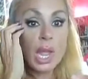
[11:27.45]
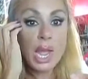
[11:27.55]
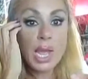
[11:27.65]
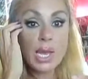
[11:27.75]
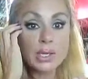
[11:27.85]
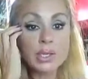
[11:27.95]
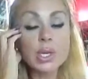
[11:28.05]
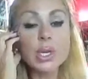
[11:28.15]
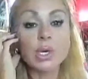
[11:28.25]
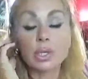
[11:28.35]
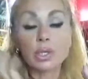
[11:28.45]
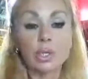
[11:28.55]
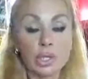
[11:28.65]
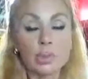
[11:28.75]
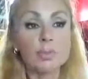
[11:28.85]
And
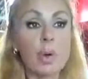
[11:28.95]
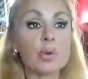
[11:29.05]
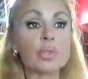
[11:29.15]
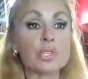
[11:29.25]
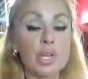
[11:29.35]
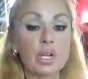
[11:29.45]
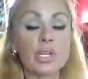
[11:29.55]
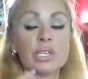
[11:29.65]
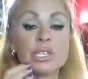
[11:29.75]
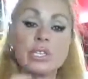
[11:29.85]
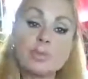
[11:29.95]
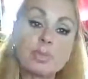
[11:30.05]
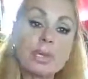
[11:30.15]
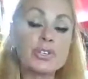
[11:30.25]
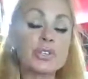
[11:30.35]
cooked bones is not good because it
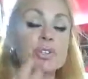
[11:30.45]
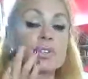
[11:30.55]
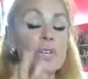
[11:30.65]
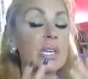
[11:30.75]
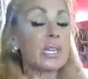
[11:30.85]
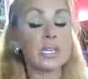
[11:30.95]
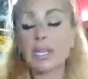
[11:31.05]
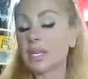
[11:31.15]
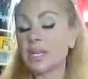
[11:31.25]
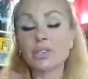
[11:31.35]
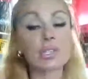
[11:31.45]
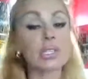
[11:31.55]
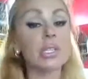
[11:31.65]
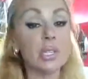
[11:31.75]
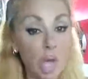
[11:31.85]
splinters and it can get, there's just
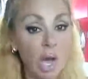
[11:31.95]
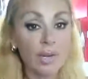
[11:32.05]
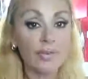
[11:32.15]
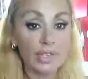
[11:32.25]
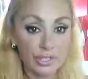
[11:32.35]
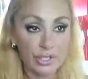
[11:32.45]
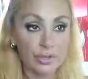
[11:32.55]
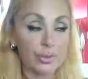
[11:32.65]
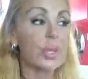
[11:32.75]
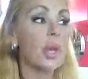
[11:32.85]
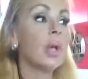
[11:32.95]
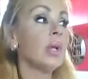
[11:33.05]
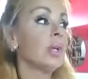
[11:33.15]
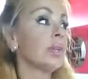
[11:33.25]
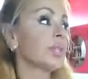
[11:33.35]
a lot of issues.
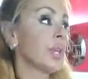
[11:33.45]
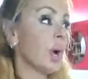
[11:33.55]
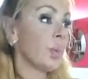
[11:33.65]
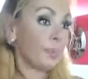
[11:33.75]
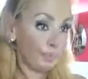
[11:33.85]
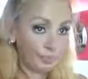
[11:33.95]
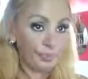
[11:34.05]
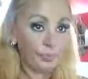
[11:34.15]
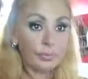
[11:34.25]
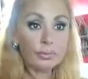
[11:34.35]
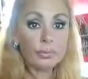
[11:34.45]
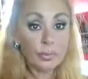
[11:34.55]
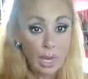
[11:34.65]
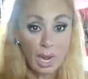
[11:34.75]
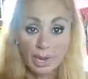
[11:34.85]
So
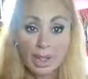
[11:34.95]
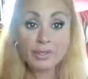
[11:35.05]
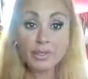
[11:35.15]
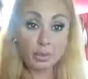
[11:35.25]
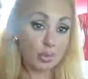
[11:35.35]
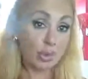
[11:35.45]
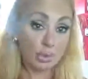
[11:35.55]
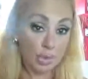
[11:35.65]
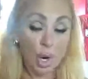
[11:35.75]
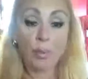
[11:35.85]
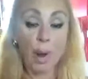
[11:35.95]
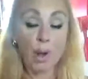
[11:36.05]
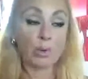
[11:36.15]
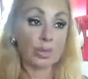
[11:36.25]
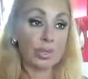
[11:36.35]
I have this rule, no
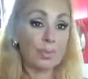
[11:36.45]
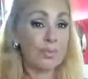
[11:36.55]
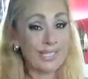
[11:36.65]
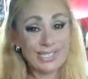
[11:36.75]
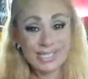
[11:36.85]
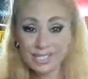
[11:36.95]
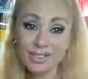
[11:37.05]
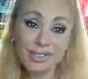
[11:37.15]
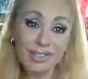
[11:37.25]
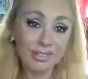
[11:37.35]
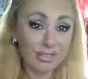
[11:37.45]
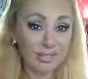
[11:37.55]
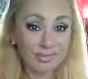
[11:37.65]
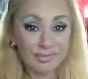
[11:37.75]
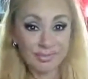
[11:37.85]
bones, but still
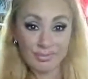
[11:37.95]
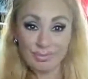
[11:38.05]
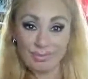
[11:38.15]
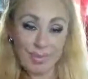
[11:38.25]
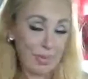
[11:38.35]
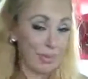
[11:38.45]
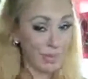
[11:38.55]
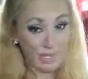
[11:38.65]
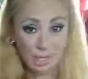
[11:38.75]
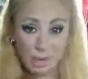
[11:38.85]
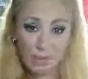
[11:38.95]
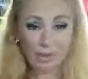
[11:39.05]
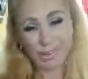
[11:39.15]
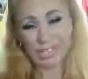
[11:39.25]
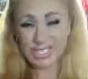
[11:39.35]
people think they know better.
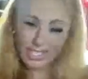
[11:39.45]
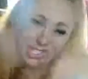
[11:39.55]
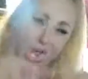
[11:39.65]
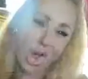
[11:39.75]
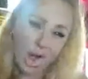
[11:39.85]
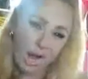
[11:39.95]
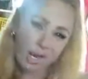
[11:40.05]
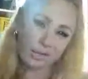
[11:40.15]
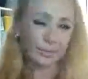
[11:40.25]
Oh, he's a dog.